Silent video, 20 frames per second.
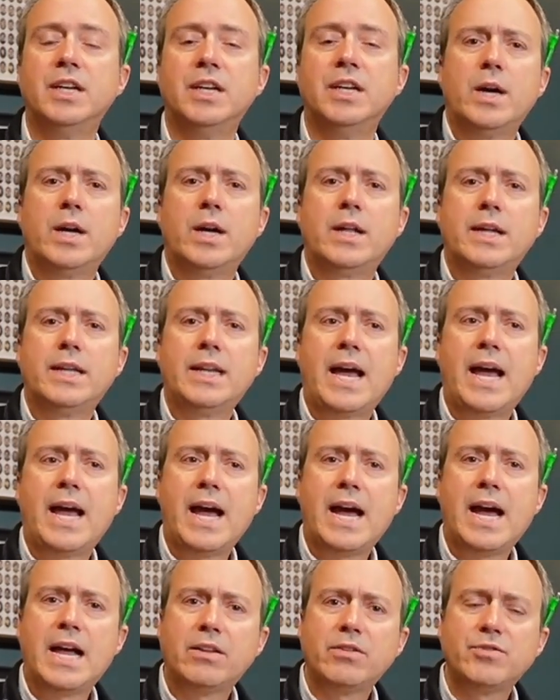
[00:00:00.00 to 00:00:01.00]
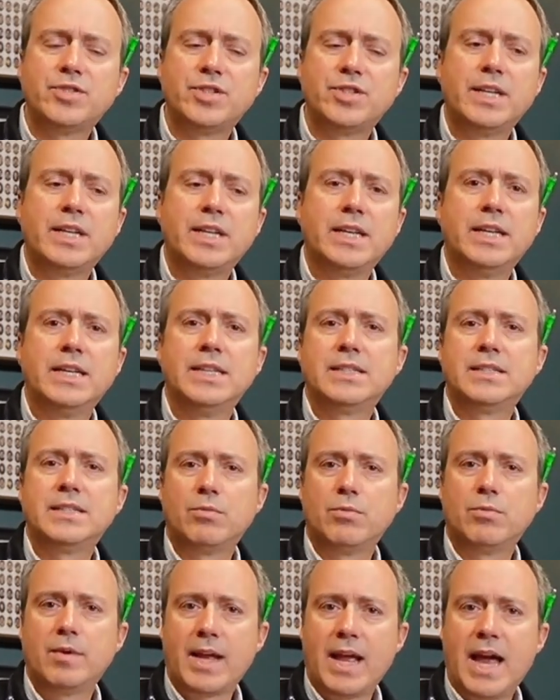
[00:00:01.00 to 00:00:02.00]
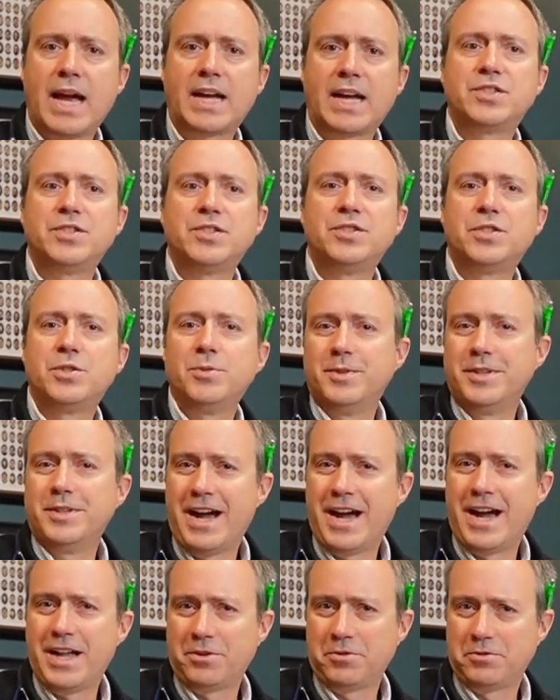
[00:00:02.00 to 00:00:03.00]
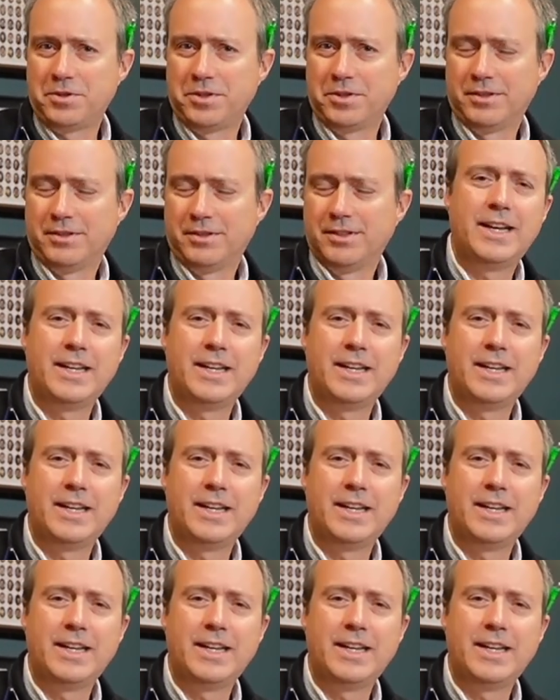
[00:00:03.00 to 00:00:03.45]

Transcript: Well, an allergy is a reaction to an allergen.